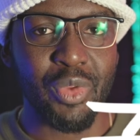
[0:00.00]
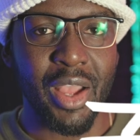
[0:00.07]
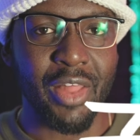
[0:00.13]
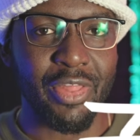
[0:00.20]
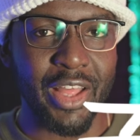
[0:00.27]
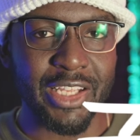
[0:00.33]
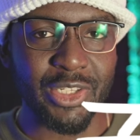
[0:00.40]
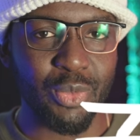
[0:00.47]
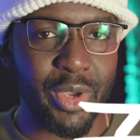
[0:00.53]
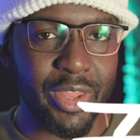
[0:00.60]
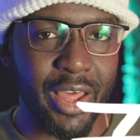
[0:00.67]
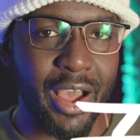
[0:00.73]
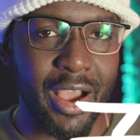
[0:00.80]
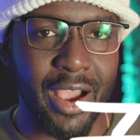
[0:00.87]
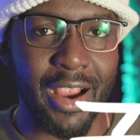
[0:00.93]
And that's where the
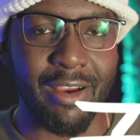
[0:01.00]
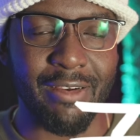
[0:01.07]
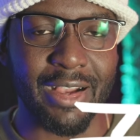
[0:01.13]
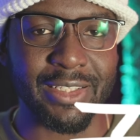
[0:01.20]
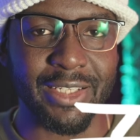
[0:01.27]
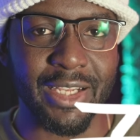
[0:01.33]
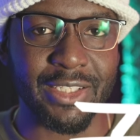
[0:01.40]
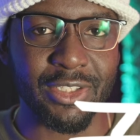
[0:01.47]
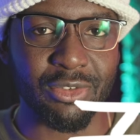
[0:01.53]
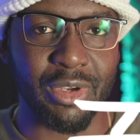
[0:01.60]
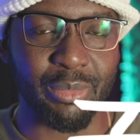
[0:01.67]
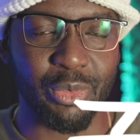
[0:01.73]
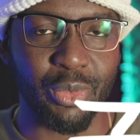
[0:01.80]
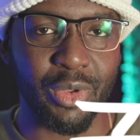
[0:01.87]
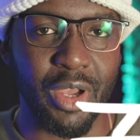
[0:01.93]
hieratic
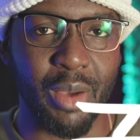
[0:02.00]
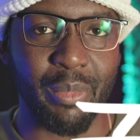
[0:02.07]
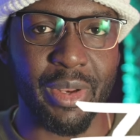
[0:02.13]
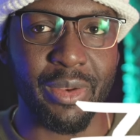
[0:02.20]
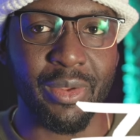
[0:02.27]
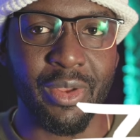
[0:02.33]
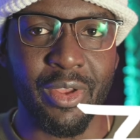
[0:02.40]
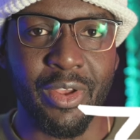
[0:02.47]
script would come in,